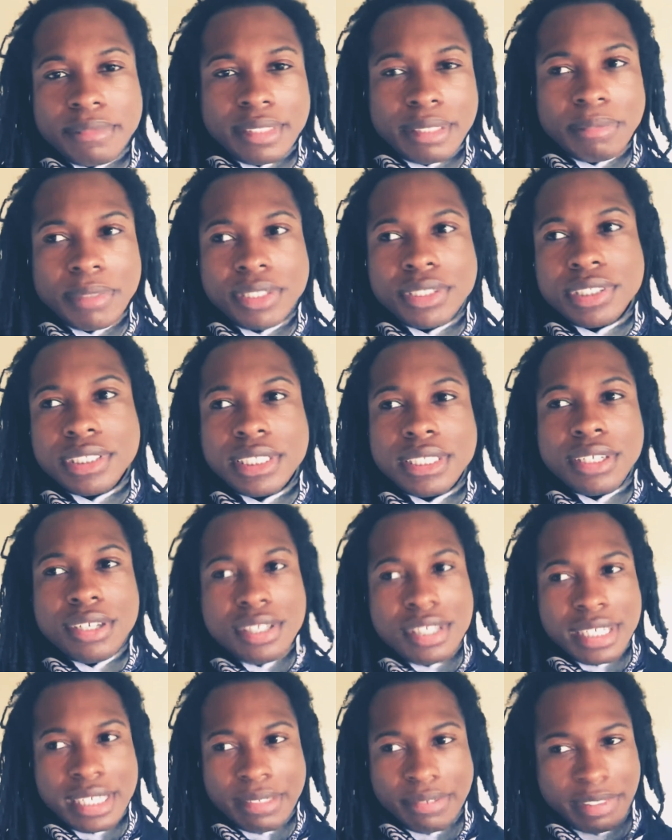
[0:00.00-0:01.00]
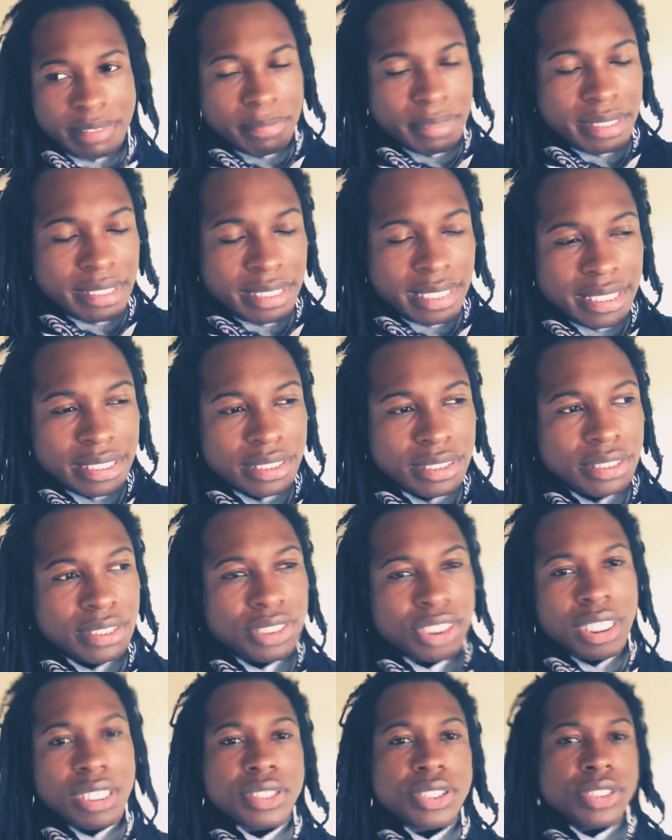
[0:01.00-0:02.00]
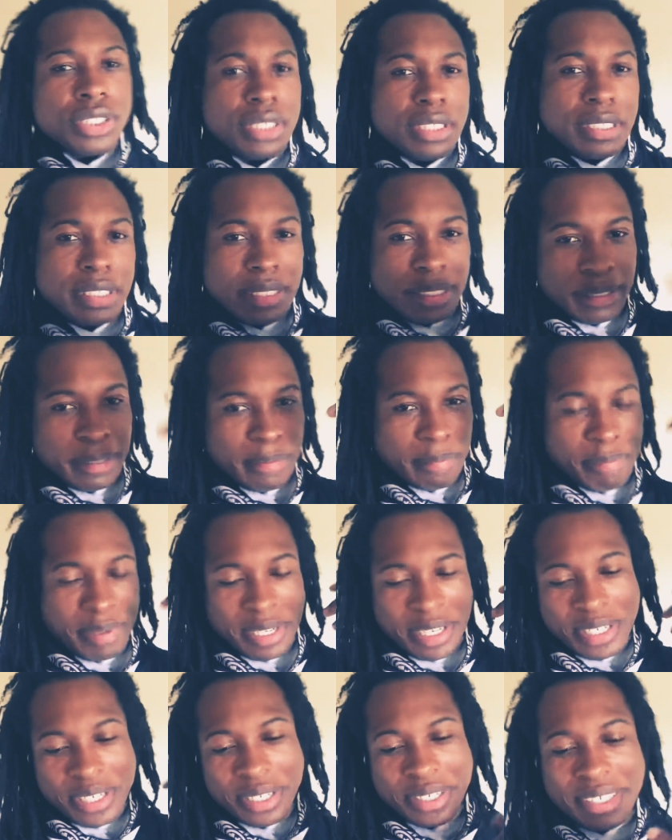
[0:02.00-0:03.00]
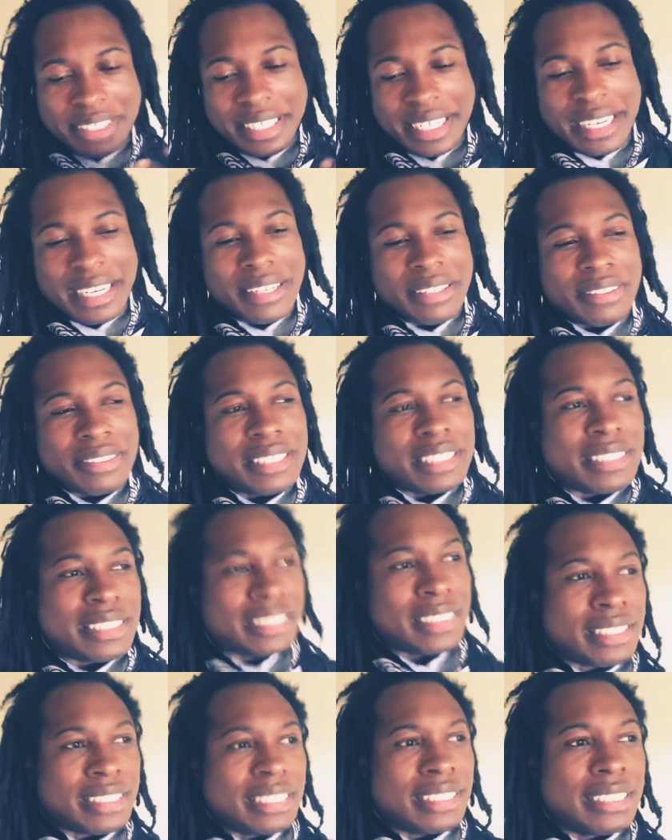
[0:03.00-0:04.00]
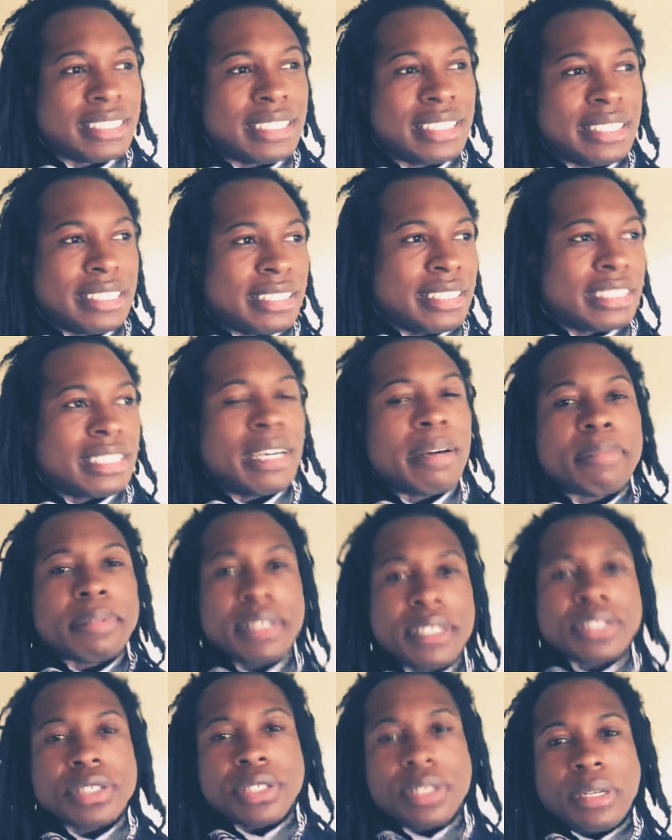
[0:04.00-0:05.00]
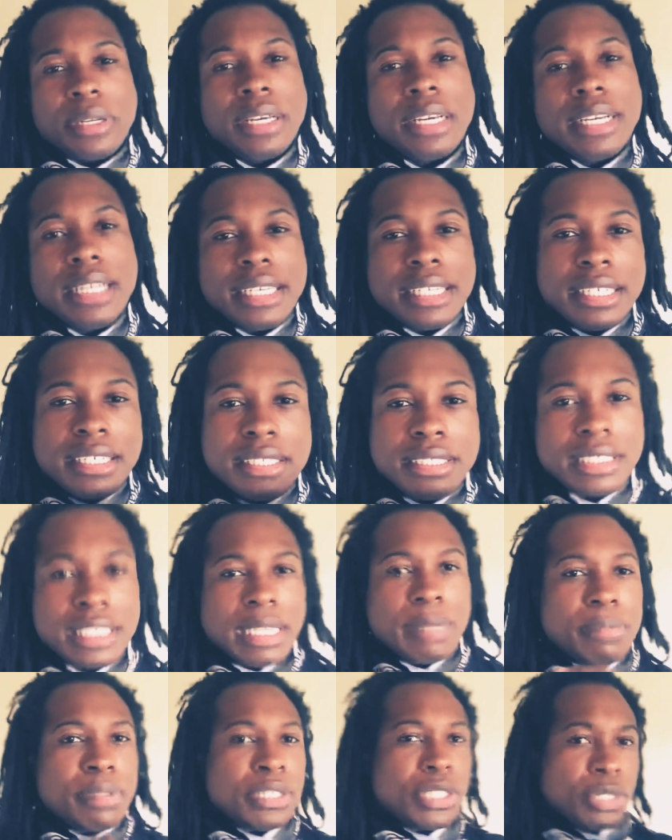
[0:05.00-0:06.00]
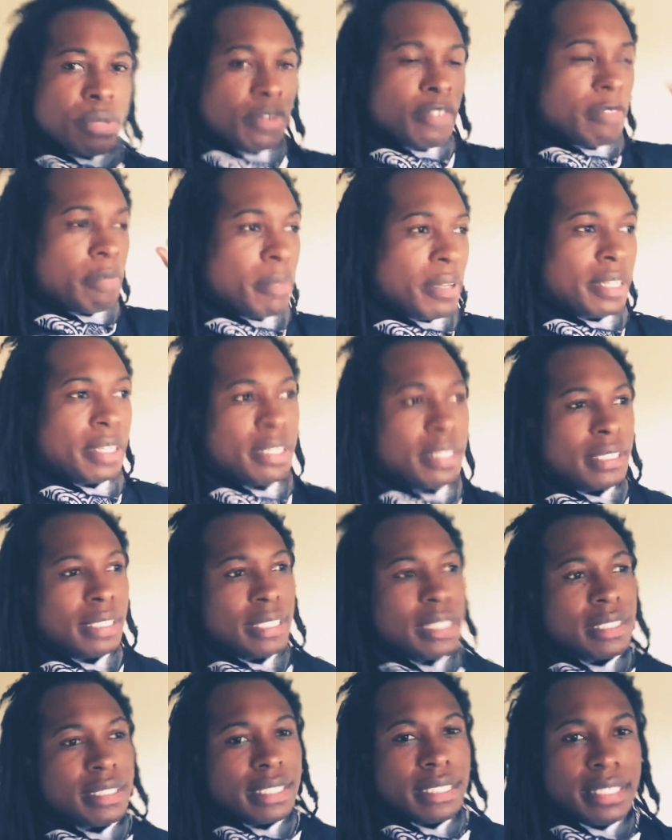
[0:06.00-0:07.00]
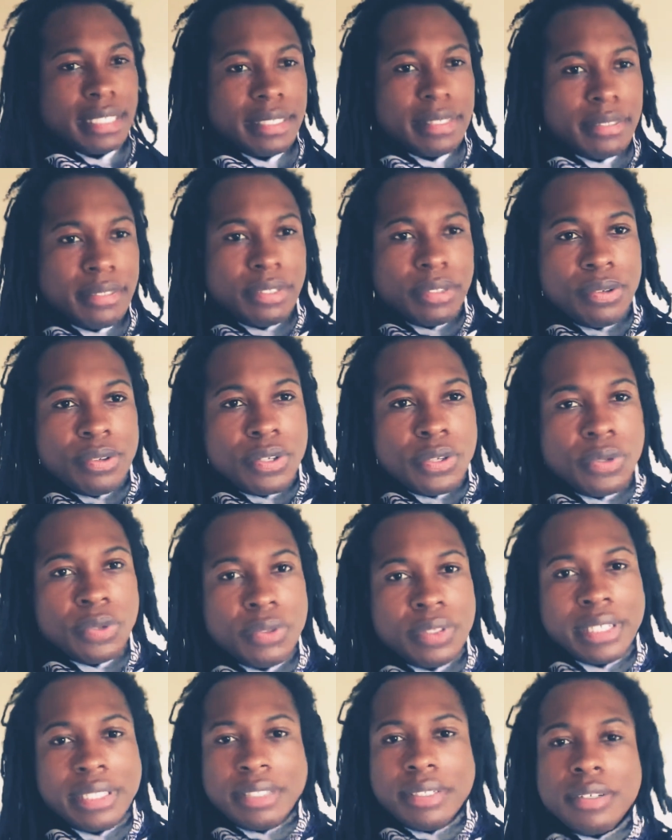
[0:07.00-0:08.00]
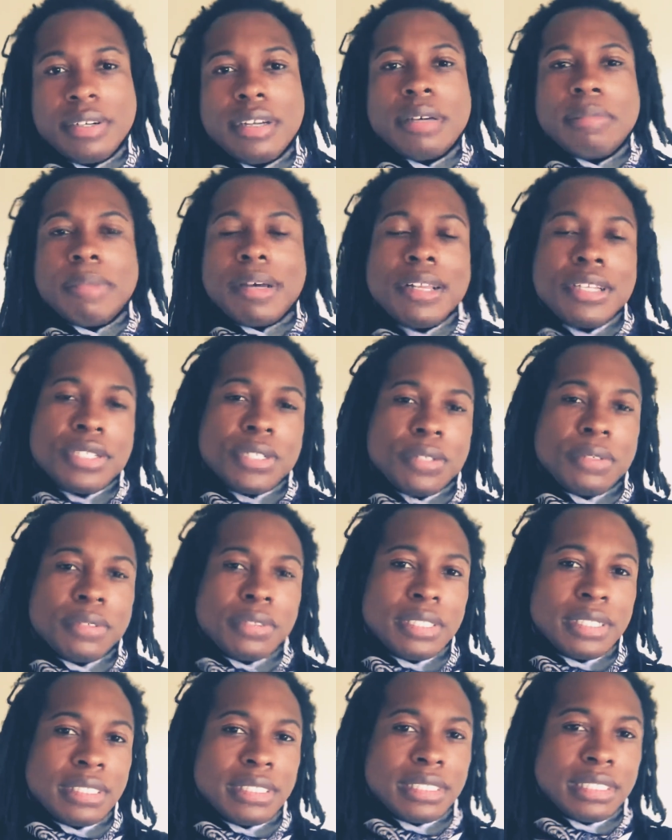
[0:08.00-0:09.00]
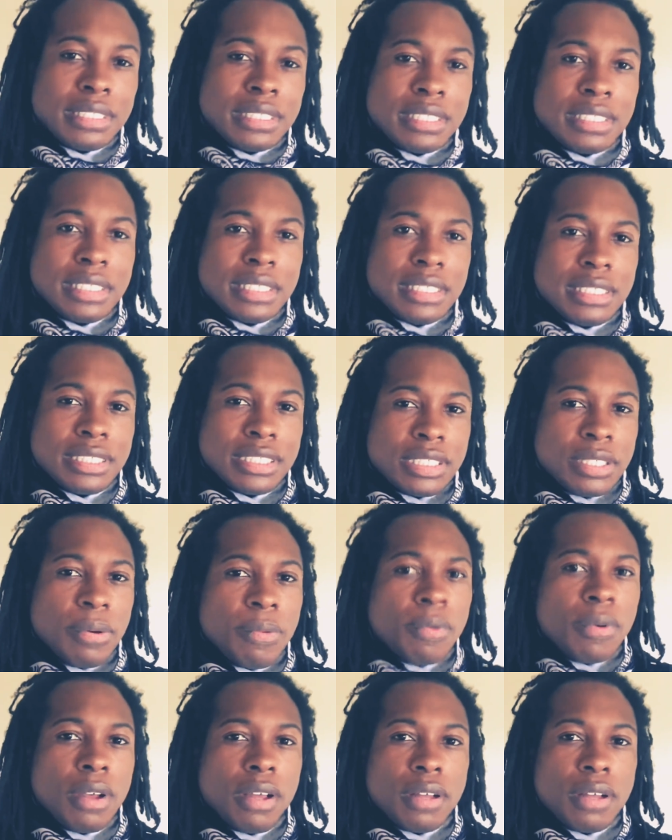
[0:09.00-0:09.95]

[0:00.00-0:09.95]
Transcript: I mean, you see all the time women like to challenge each other and beat each other down, and just it's just competition, and it's competition with men, like those who think they're all macho, and just because they see someone